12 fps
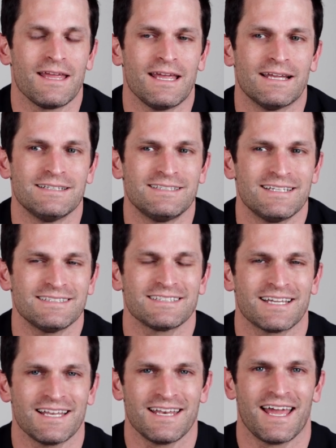it
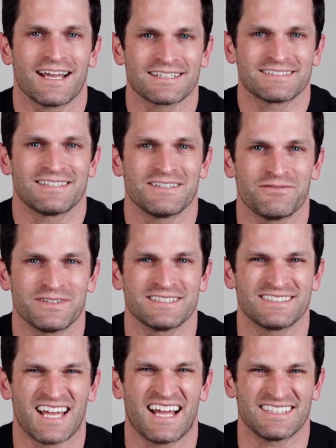disconnects the
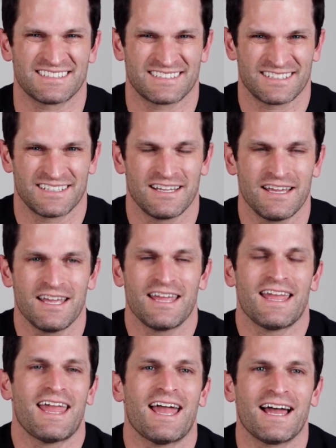facets
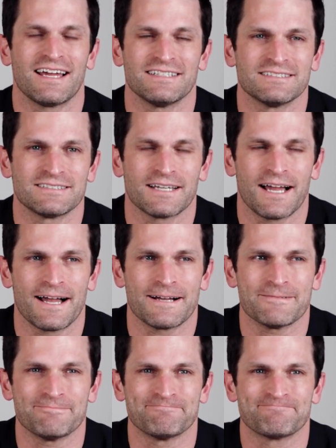and
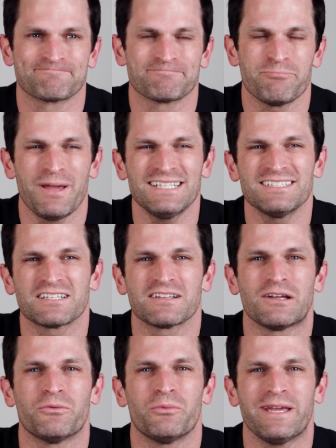um,
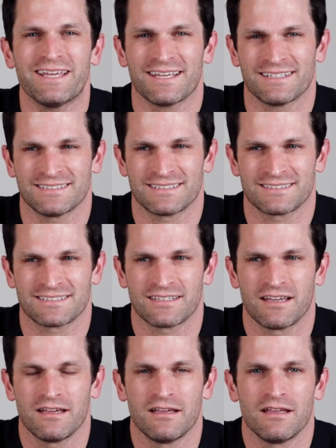basically weakens
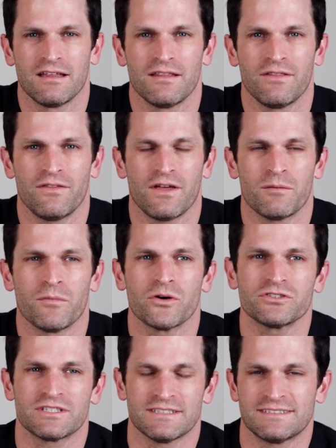the
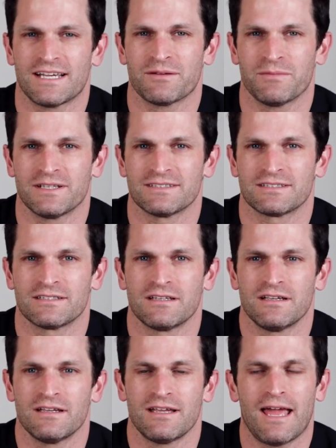motion segment
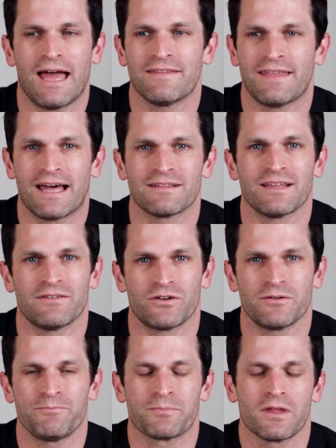at that
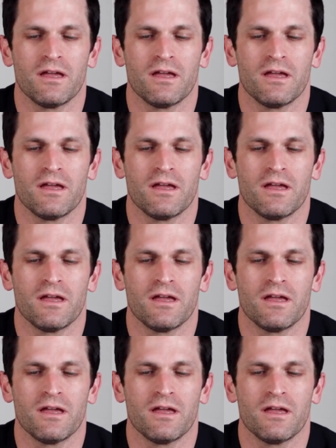level.